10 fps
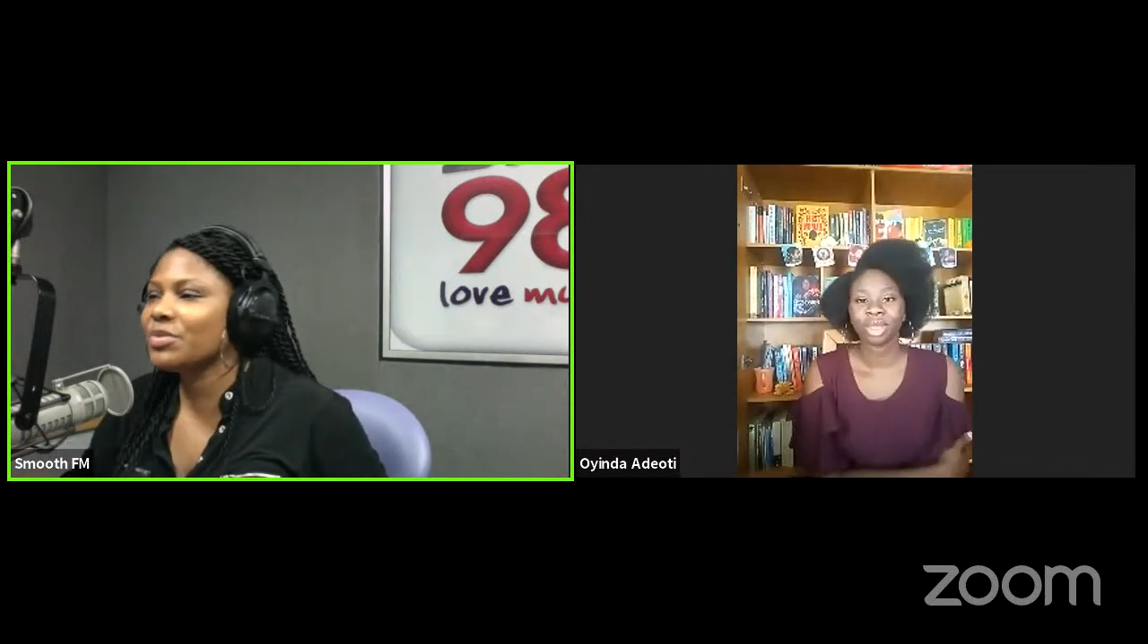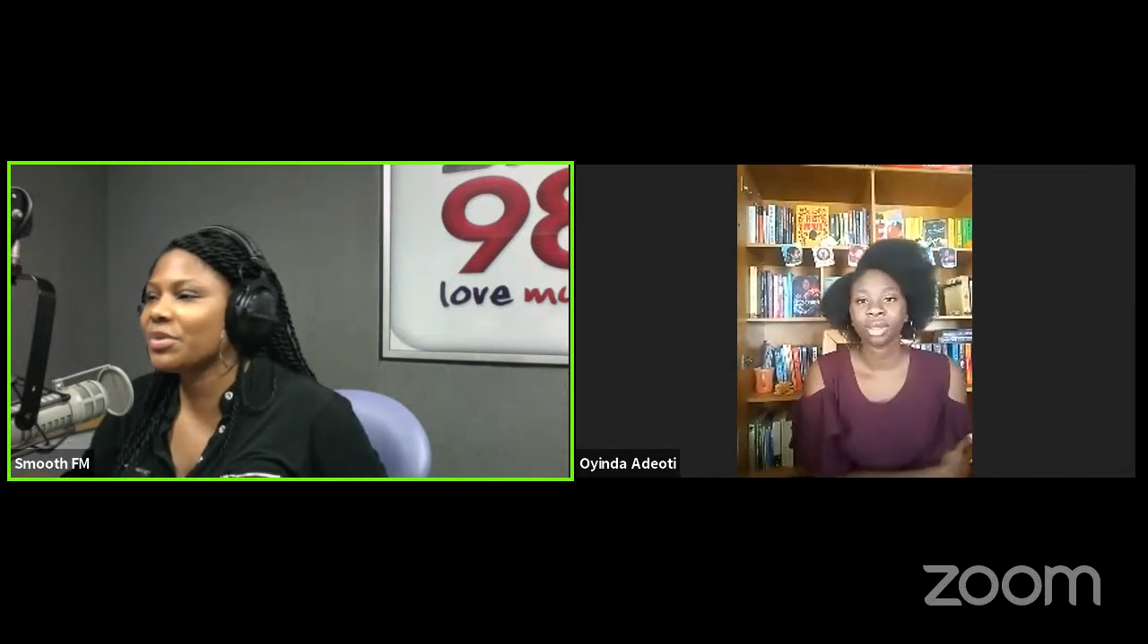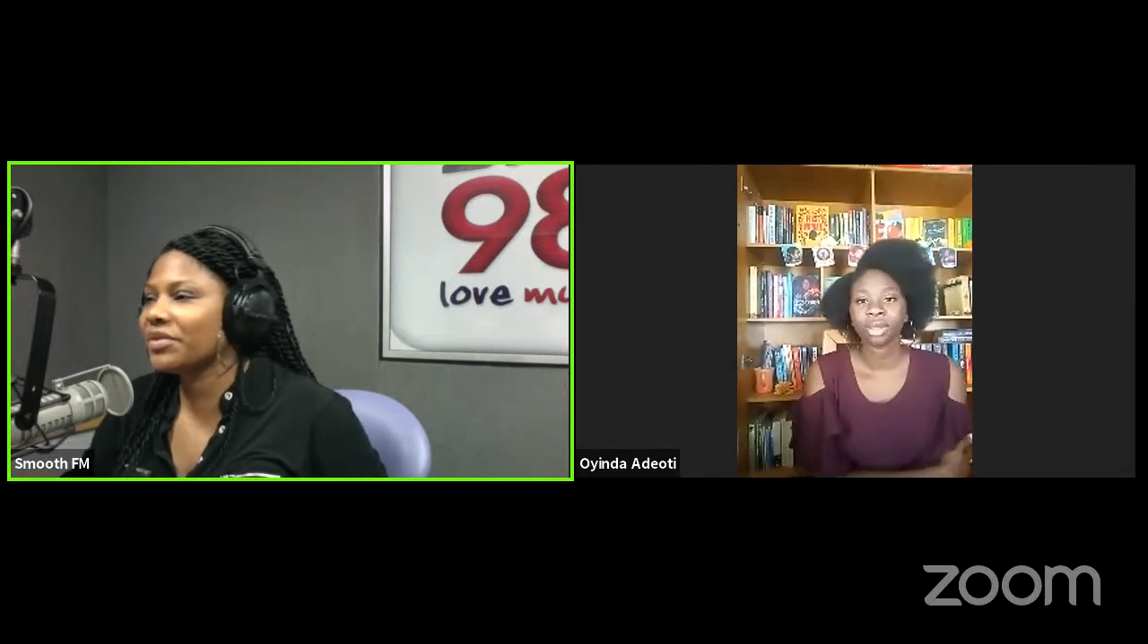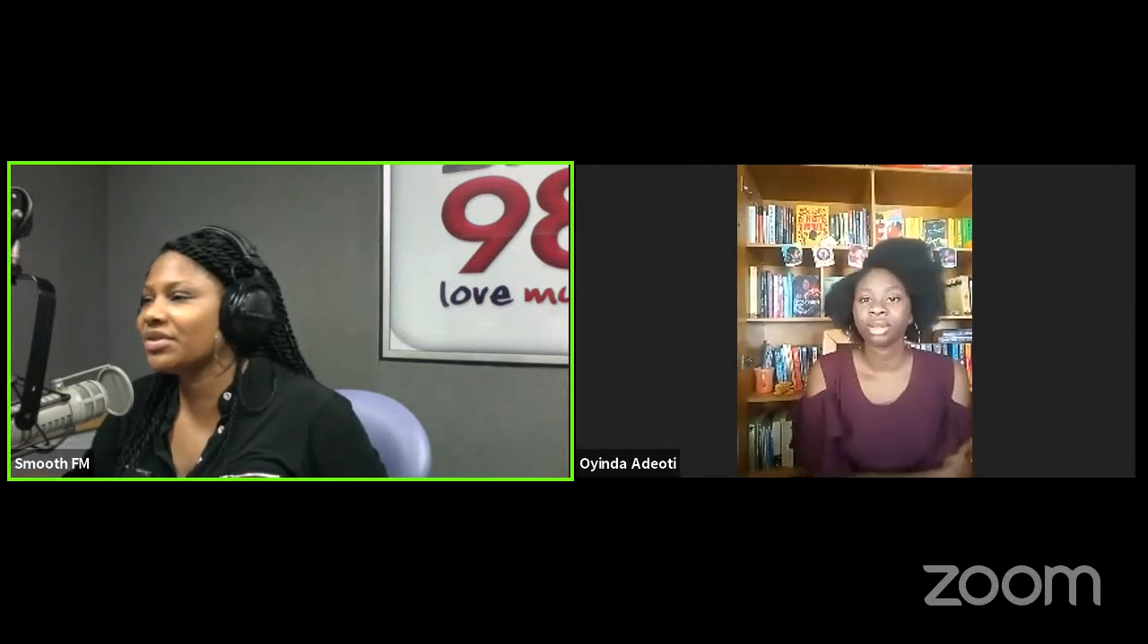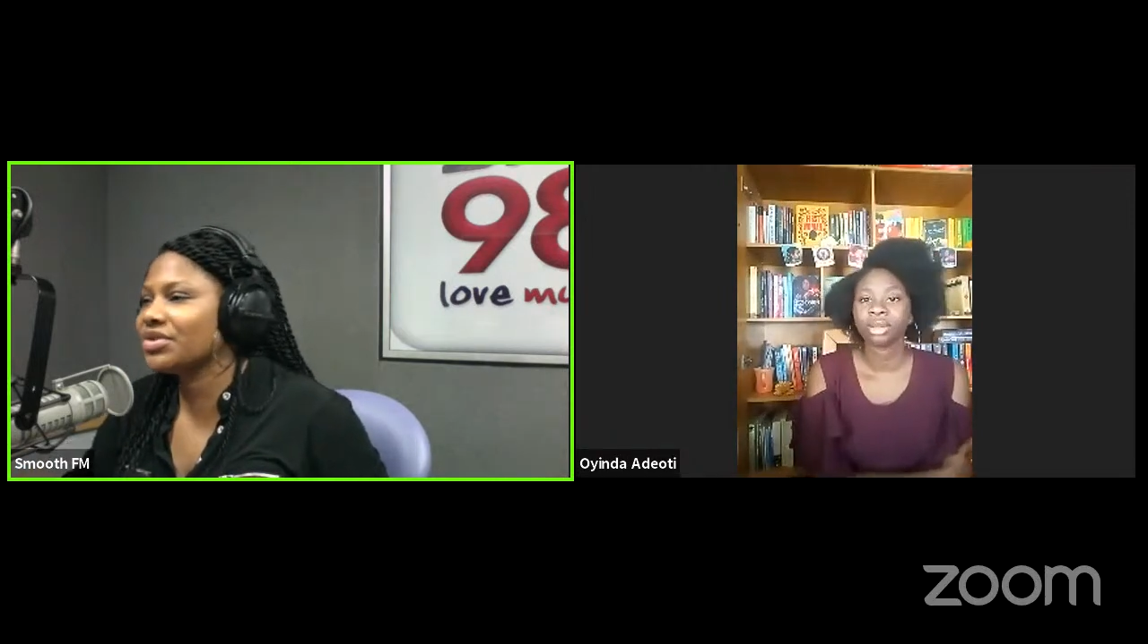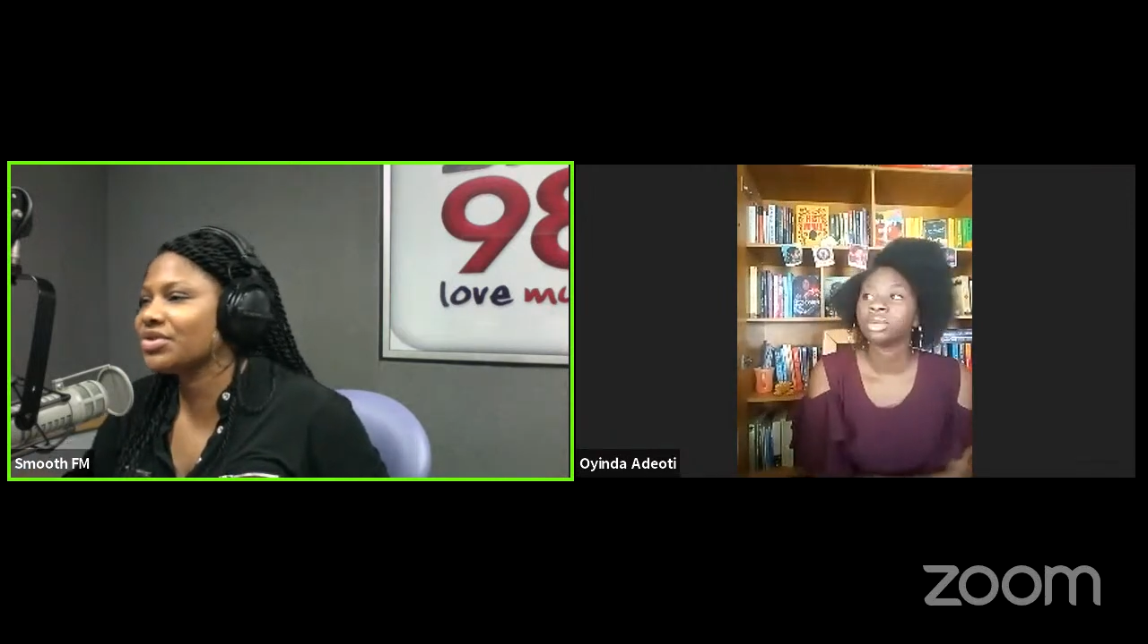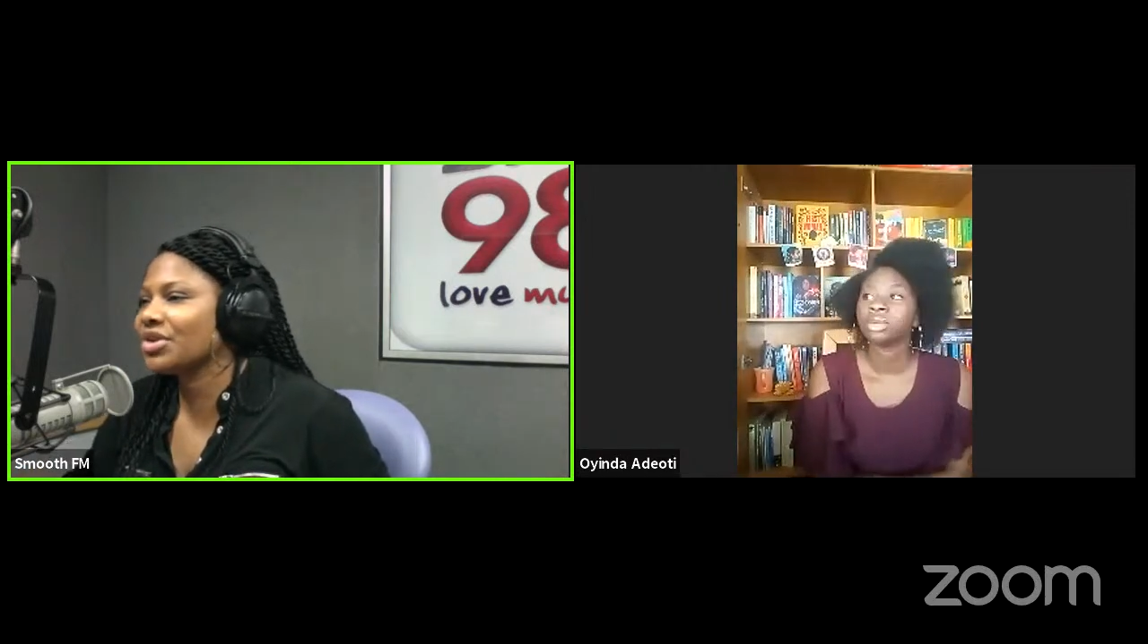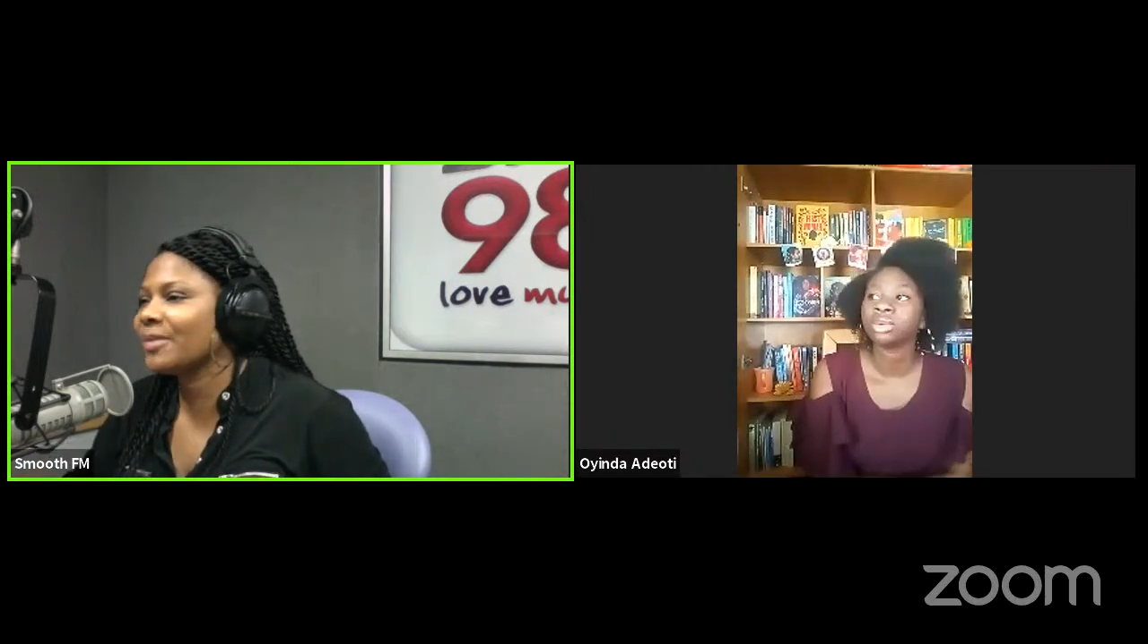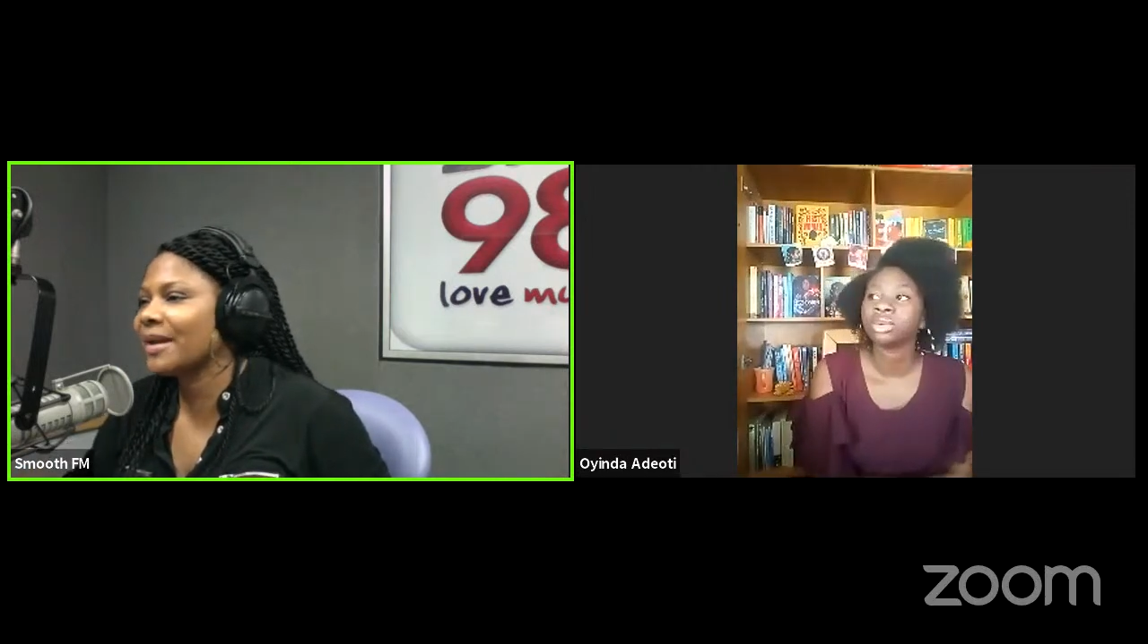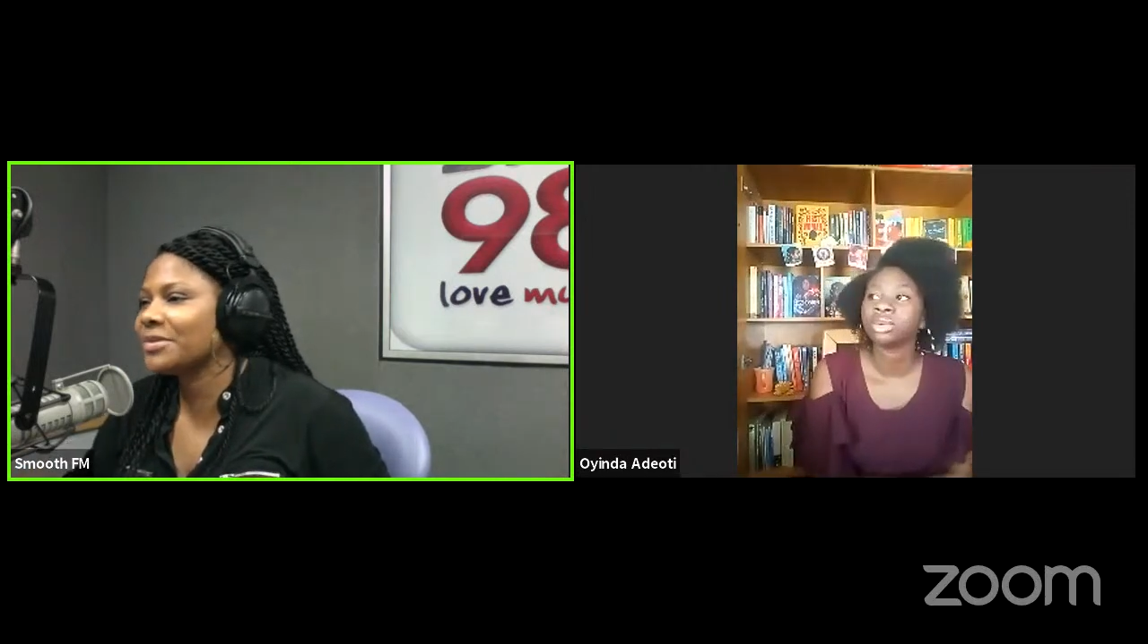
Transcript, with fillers: Book Review Show. My name